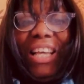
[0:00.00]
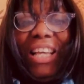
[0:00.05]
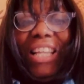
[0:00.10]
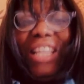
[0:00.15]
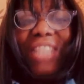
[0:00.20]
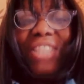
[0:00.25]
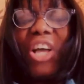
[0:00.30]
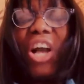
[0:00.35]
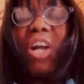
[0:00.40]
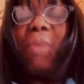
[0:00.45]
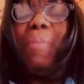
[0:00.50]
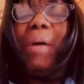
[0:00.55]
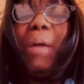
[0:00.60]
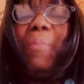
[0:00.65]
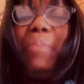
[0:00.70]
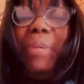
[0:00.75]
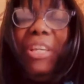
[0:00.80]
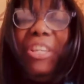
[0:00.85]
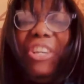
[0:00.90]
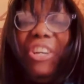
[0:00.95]
Let's talk
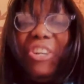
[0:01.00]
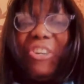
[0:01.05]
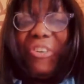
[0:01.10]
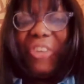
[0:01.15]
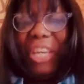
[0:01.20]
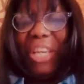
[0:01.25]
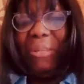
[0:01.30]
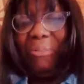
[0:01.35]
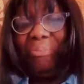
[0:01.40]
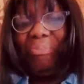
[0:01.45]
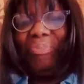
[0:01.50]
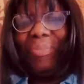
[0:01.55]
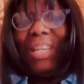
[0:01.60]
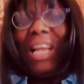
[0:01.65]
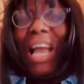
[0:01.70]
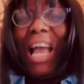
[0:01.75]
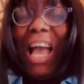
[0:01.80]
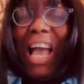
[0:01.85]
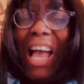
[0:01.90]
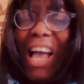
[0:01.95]
about being hungry.
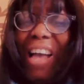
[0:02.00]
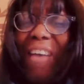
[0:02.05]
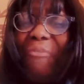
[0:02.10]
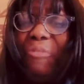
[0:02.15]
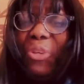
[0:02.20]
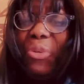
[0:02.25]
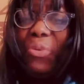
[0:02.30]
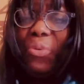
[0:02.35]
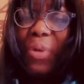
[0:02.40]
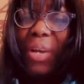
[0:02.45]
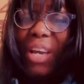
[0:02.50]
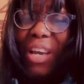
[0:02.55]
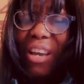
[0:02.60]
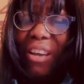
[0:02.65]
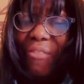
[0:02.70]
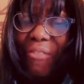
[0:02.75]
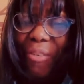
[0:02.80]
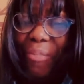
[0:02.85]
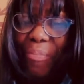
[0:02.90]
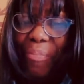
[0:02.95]
Have you
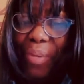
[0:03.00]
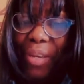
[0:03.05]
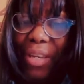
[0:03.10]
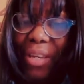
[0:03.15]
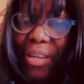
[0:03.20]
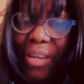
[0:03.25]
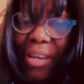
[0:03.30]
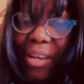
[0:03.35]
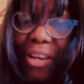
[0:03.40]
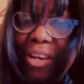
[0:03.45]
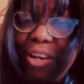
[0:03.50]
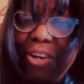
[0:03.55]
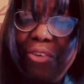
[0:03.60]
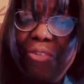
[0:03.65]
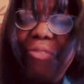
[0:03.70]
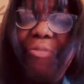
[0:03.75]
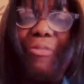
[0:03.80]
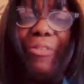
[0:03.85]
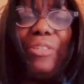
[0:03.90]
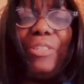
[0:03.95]
ever been
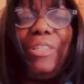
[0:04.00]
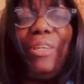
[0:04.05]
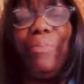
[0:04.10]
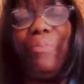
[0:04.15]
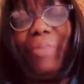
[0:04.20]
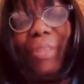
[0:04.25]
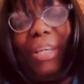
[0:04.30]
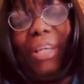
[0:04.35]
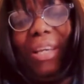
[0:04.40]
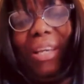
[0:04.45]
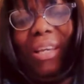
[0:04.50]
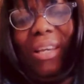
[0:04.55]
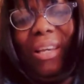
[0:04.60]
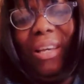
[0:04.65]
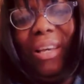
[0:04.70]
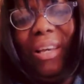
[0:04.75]
hungry for something,